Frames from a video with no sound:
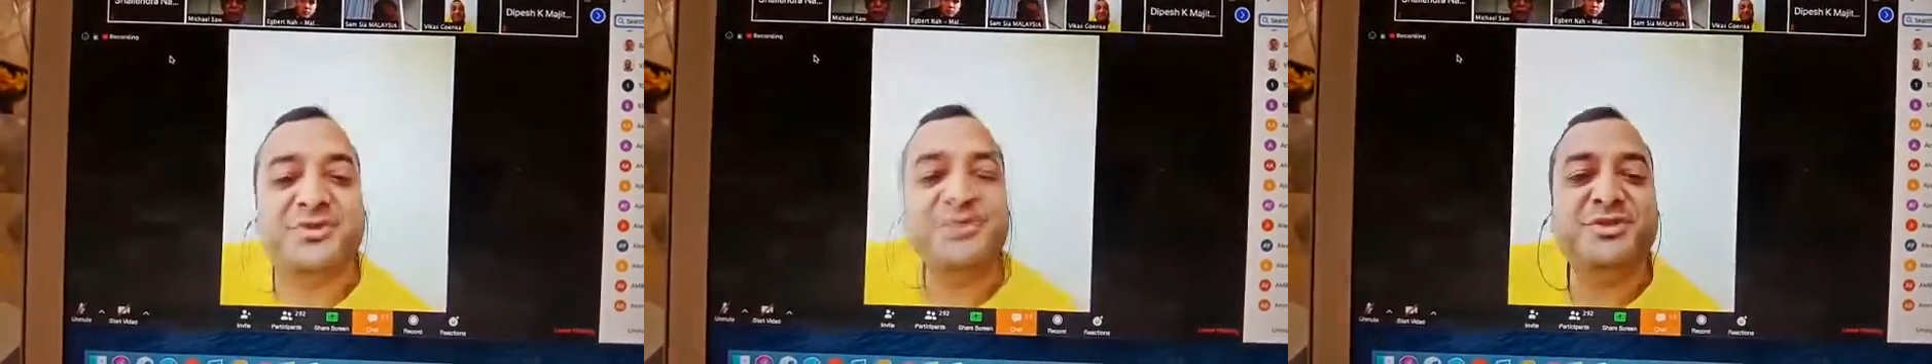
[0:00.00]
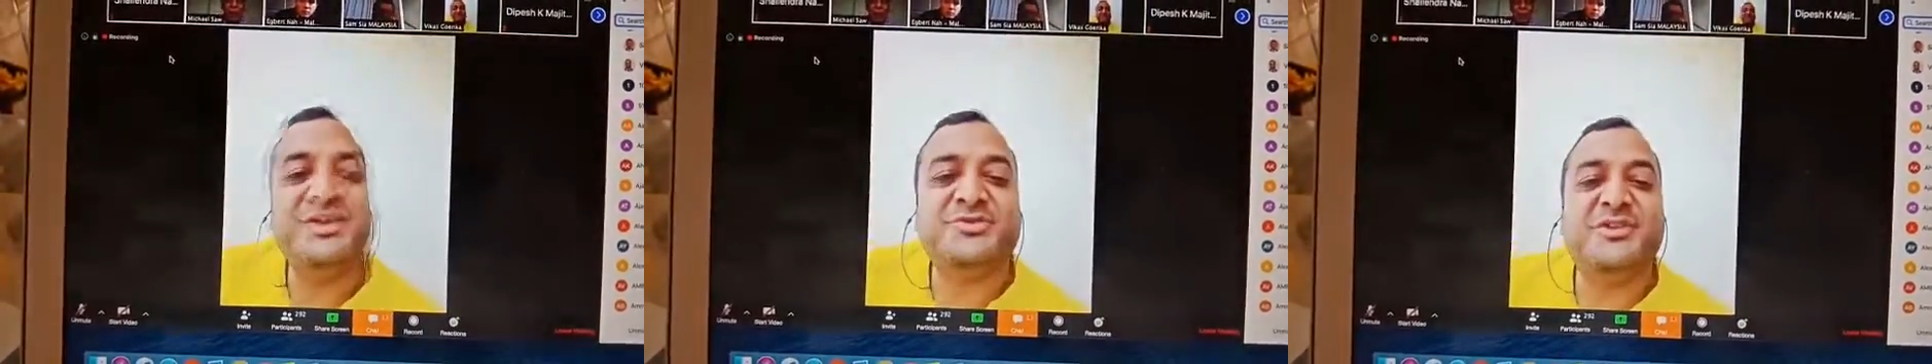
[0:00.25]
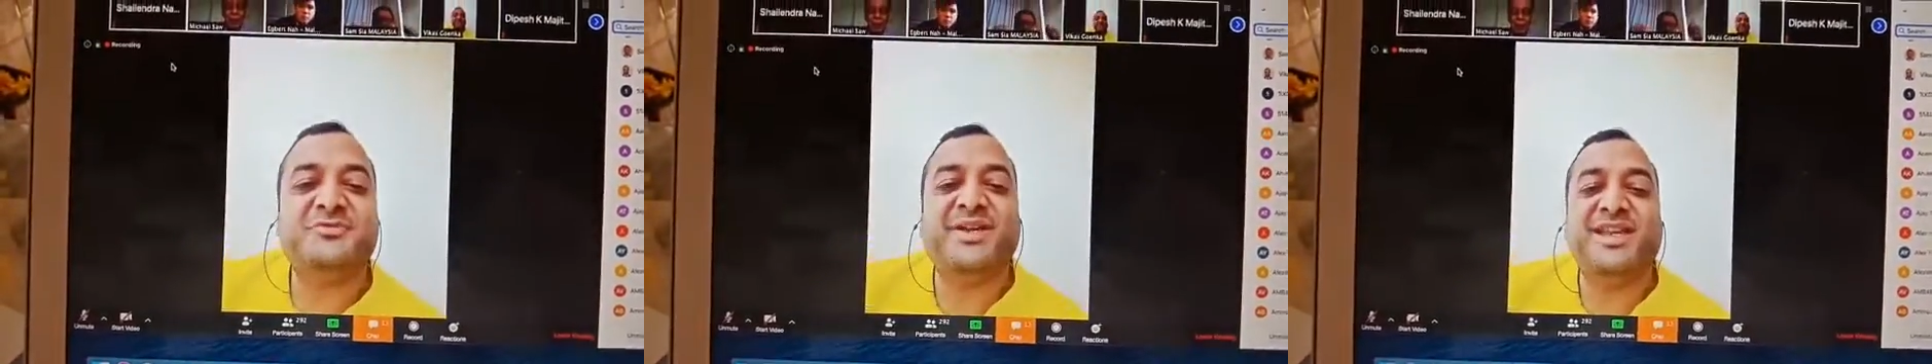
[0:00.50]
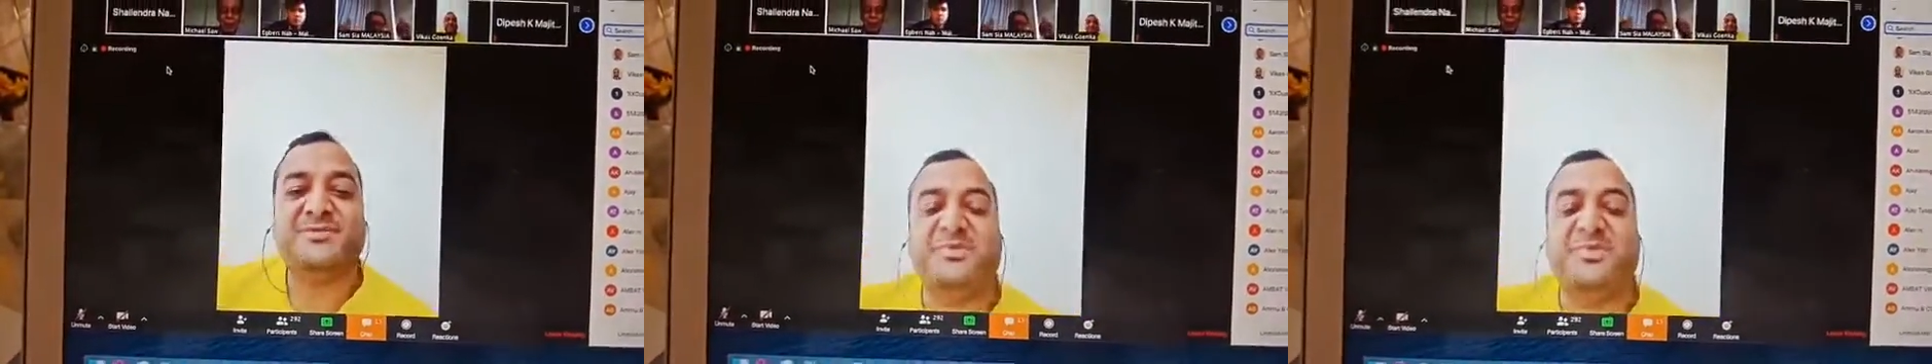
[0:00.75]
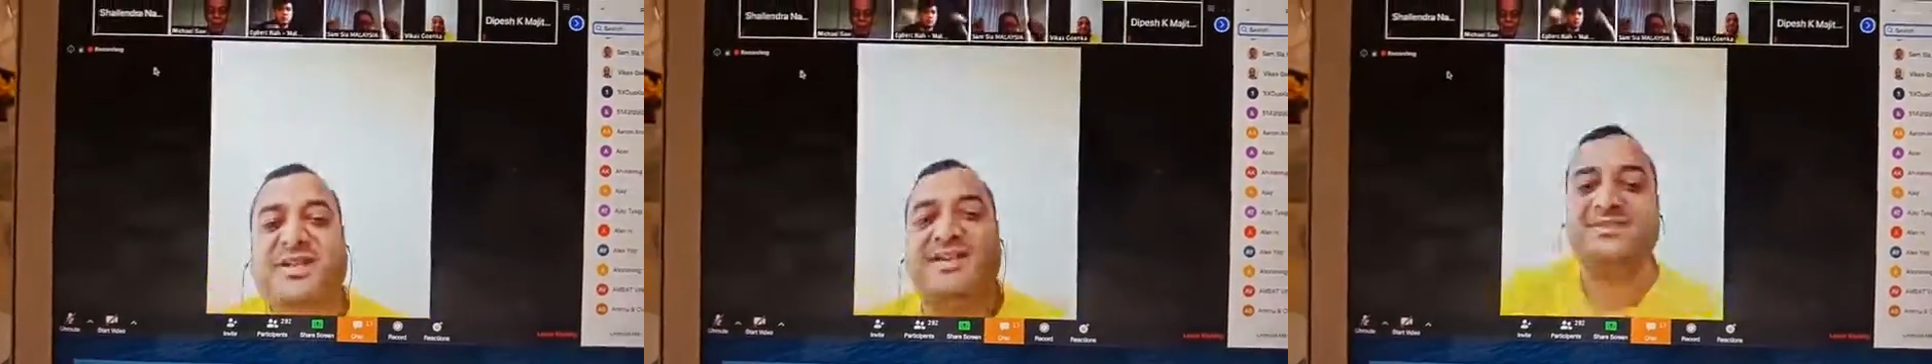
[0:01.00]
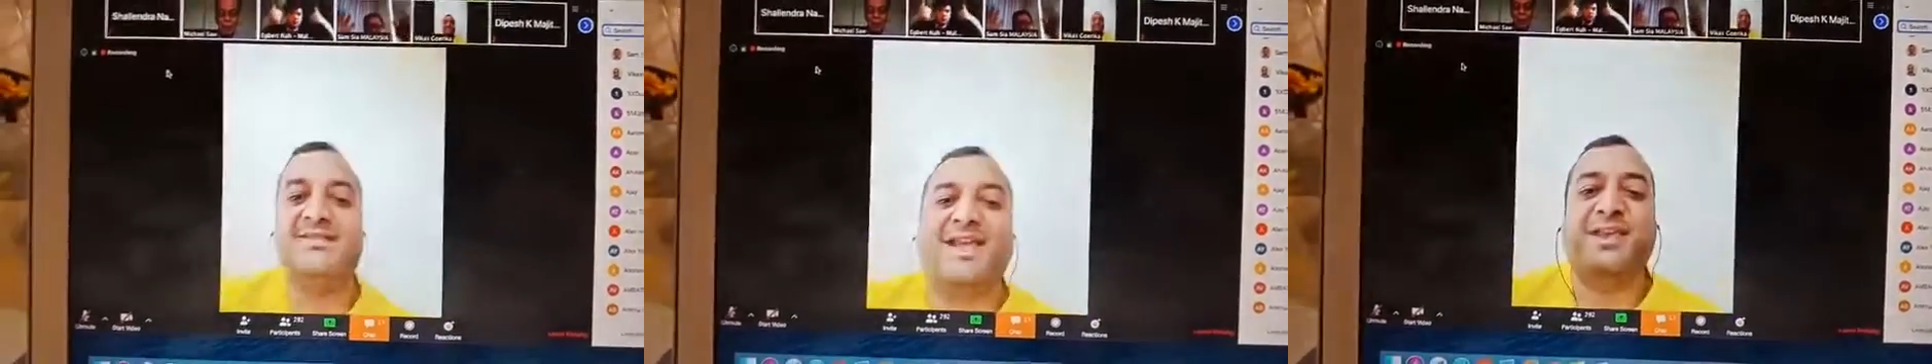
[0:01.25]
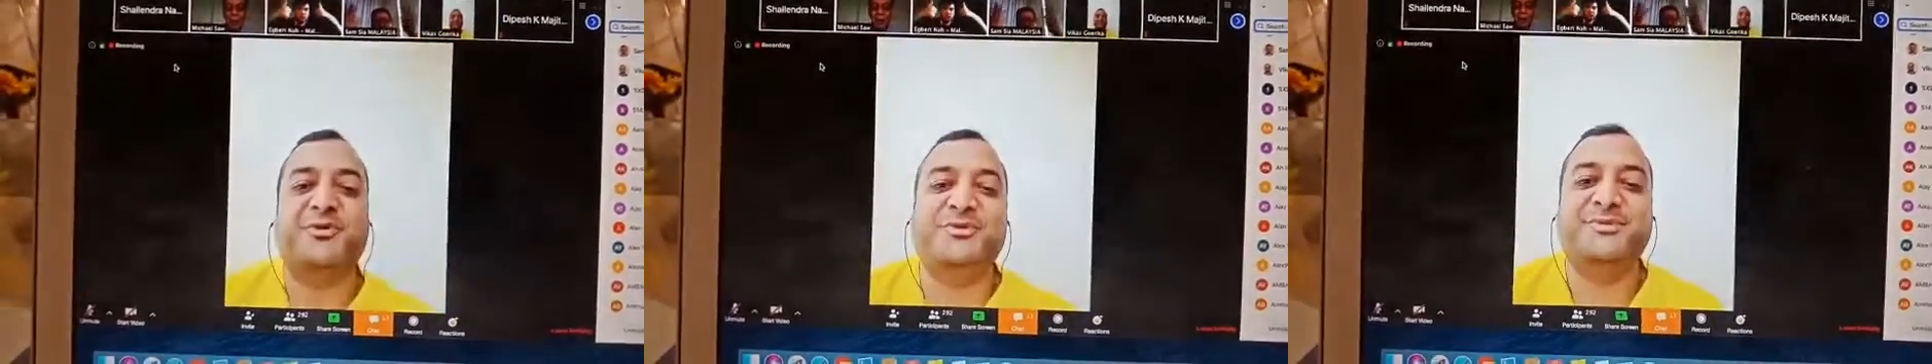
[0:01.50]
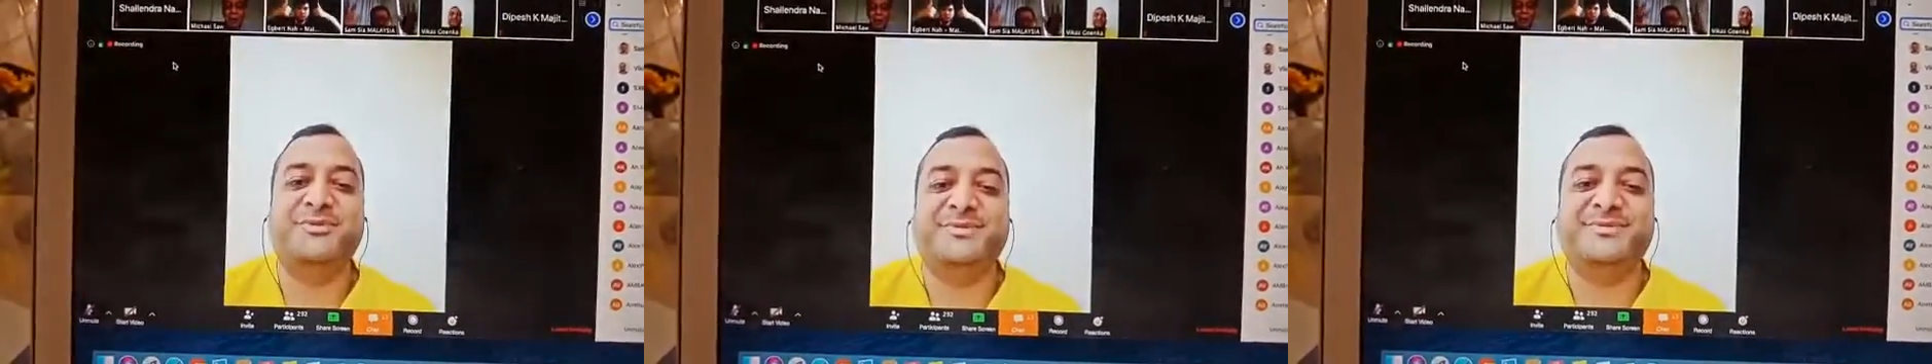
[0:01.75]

So this was my experience. Thank you.